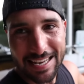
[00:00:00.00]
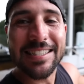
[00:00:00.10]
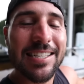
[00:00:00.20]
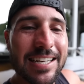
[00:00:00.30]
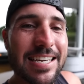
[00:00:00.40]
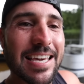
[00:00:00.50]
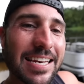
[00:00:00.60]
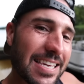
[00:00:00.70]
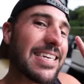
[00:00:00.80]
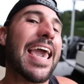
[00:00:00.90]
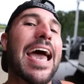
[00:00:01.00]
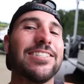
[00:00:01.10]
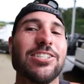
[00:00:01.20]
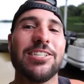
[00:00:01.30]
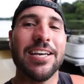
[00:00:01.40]
it's gonna get
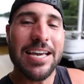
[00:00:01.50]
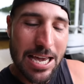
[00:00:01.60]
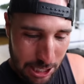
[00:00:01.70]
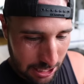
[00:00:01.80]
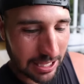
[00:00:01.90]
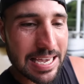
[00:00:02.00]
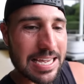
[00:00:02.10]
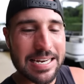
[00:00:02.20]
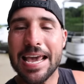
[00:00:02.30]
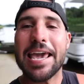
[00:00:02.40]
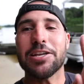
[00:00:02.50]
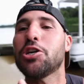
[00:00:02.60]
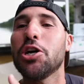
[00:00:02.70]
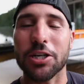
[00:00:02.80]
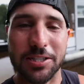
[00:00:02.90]
catched, cleaned, and
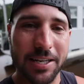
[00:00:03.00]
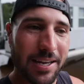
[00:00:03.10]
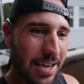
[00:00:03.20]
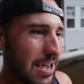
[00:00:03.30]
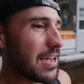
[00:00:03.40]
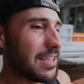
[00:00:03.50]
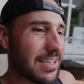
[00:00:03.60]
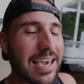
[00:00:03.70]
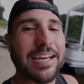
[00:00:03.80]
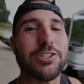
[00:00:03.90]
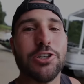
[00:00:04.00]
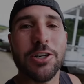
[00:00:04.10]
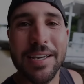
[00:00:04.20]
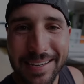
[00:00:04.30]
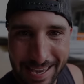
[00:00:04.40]
cooked in the catch
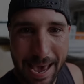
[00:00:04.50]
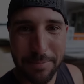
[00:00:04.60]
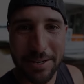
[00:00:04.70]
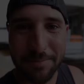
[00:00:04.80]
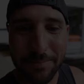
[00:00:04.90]
cook cabin.